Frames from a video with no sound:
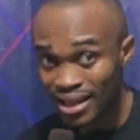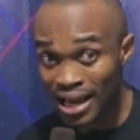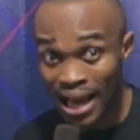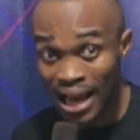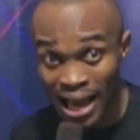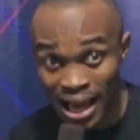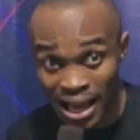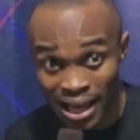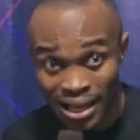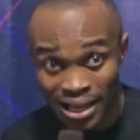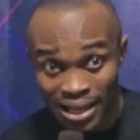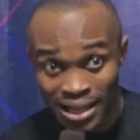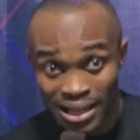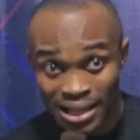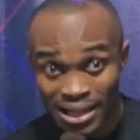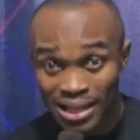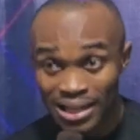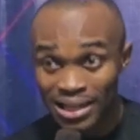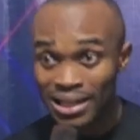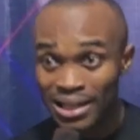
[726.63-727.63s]
eh?
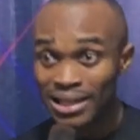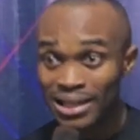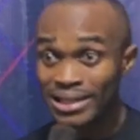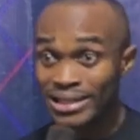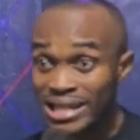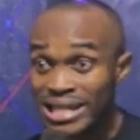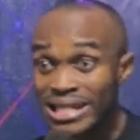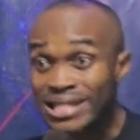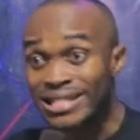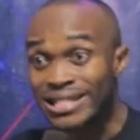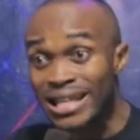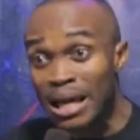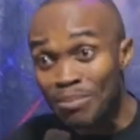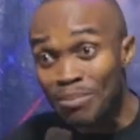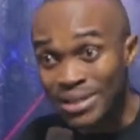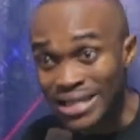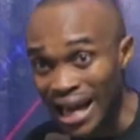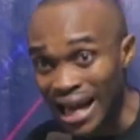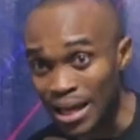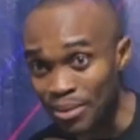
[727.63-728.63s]
The
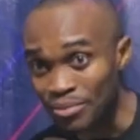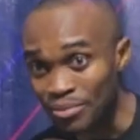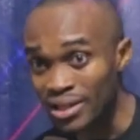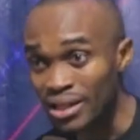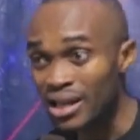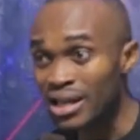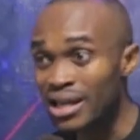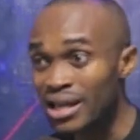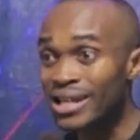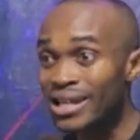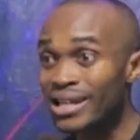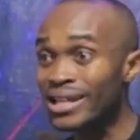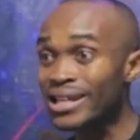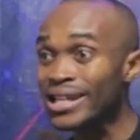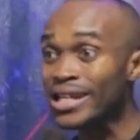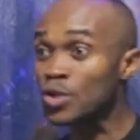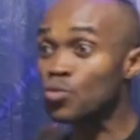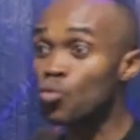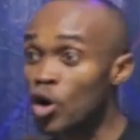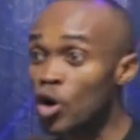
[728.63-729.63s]
same time
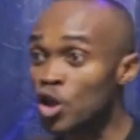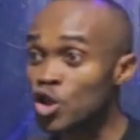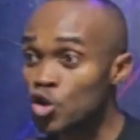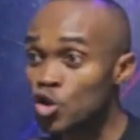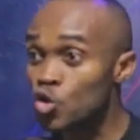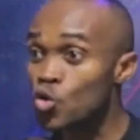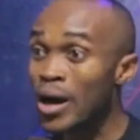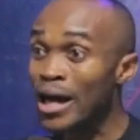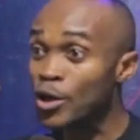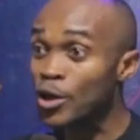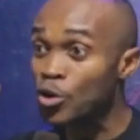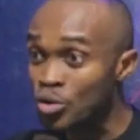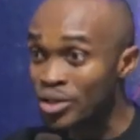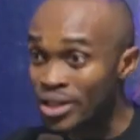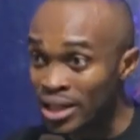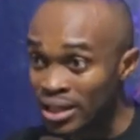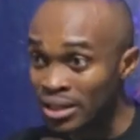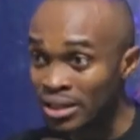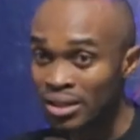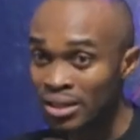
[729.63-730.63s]
is what you are
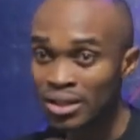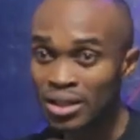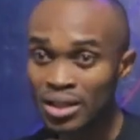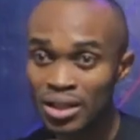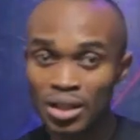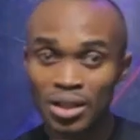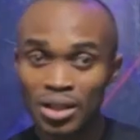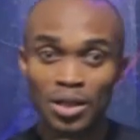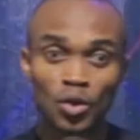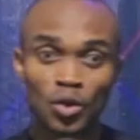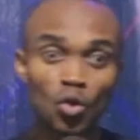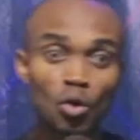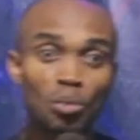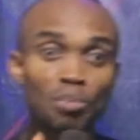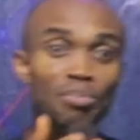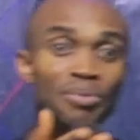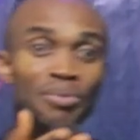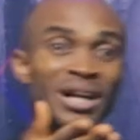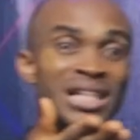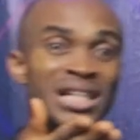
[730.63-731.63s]
using to
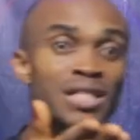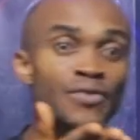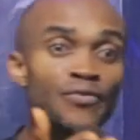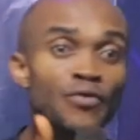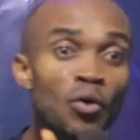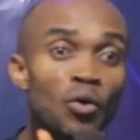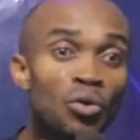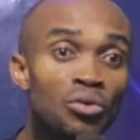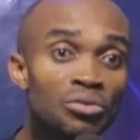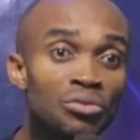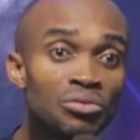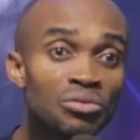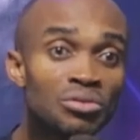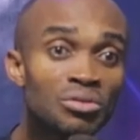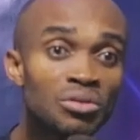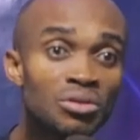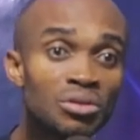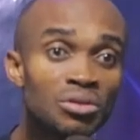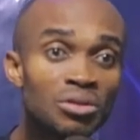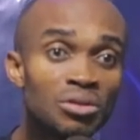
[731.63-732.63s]
press phone.
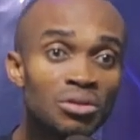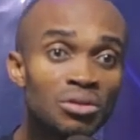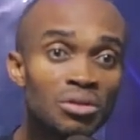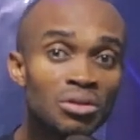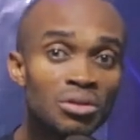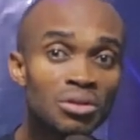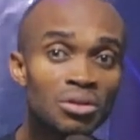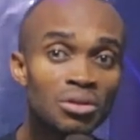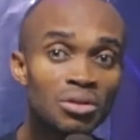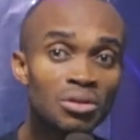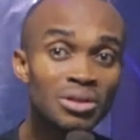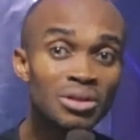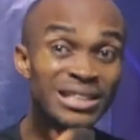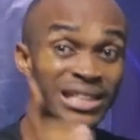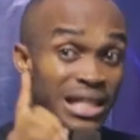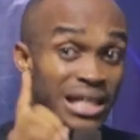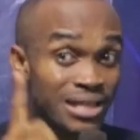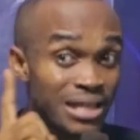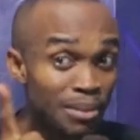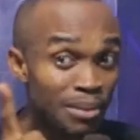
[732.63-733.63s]

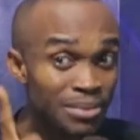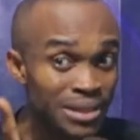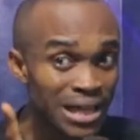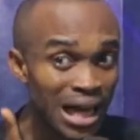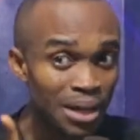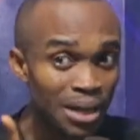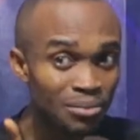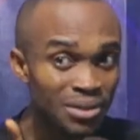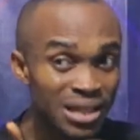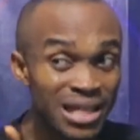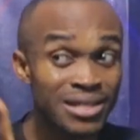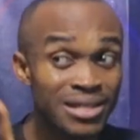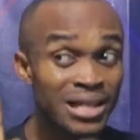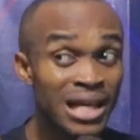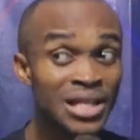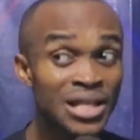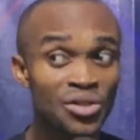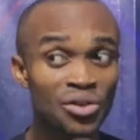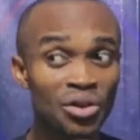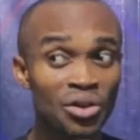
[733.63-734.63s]
The same time is
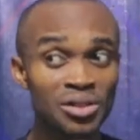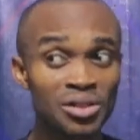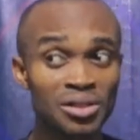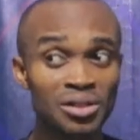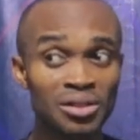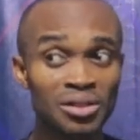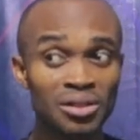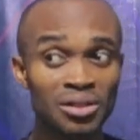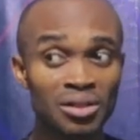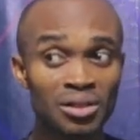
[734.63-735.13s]
dangerous.